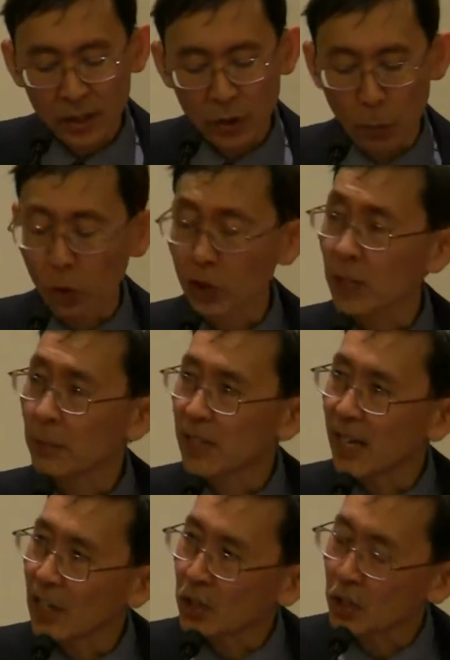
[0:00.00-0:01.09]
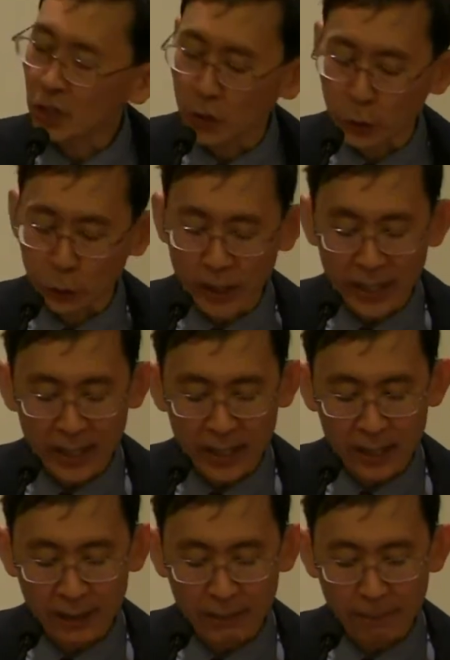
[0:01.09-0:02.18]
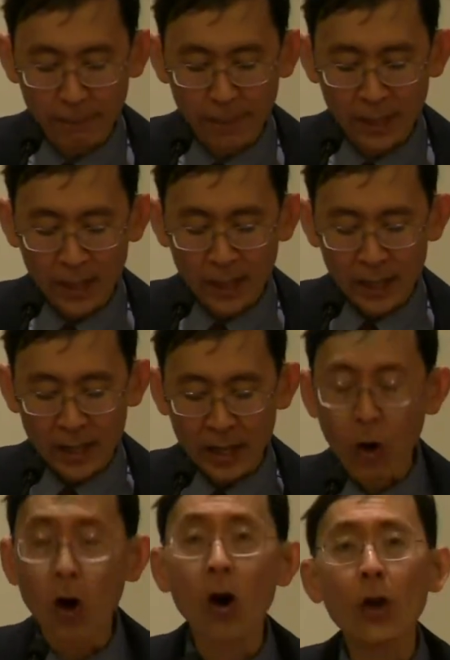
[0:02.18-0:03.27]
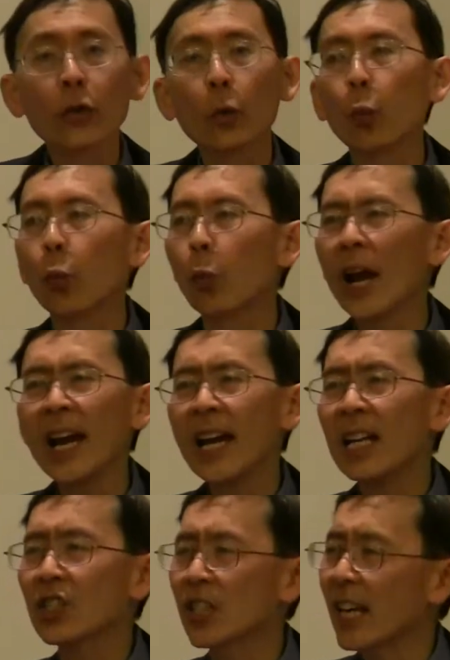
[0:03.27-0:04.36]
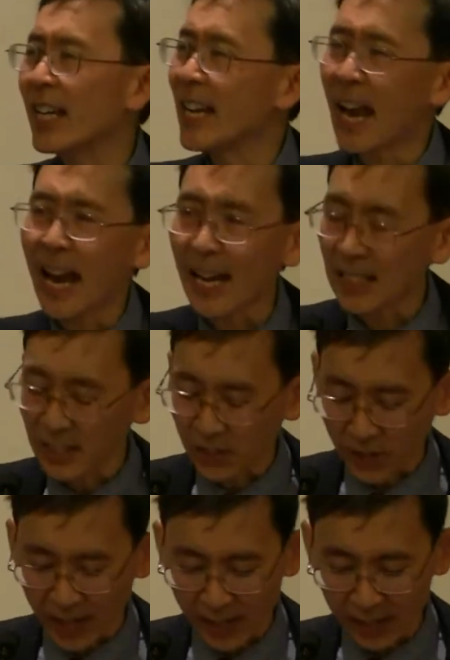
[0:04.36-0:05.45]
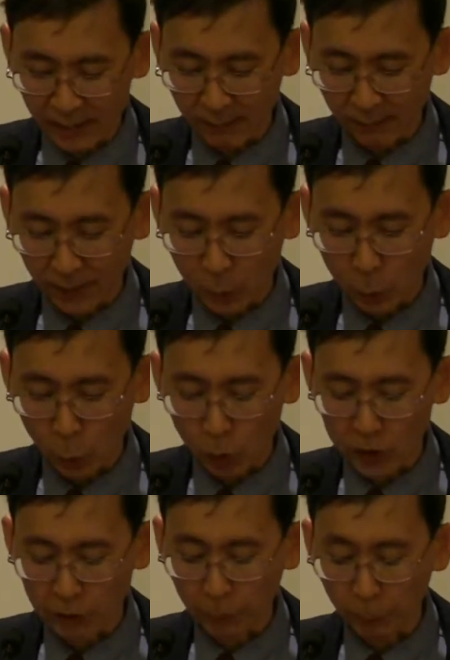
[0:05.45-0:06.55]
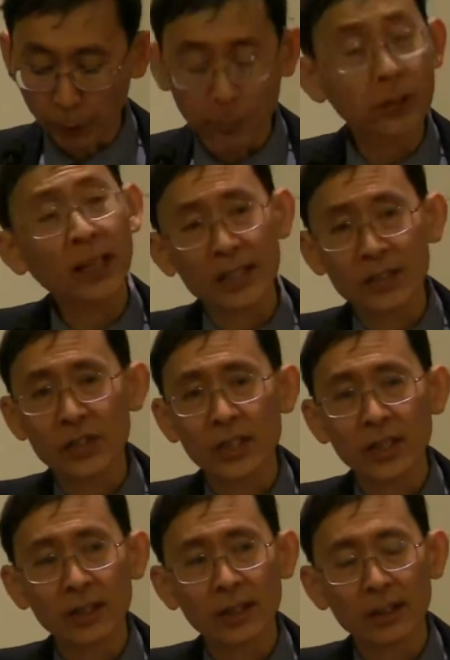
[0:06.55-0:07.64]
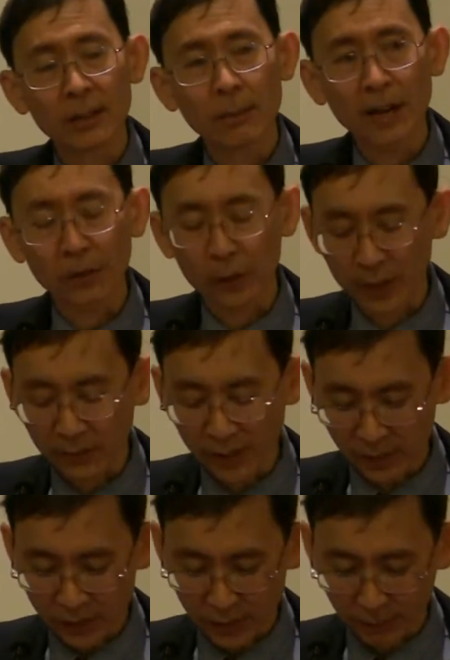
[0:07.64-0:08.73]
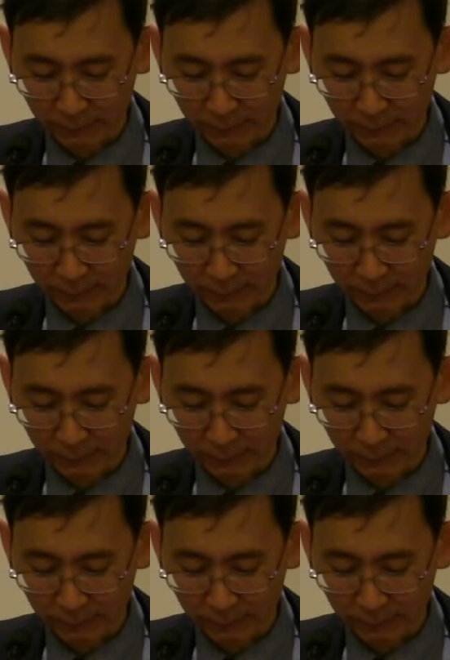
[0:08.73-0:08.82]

no more temptation to drink, and all the rage that he had inside was replaced by forgiveness.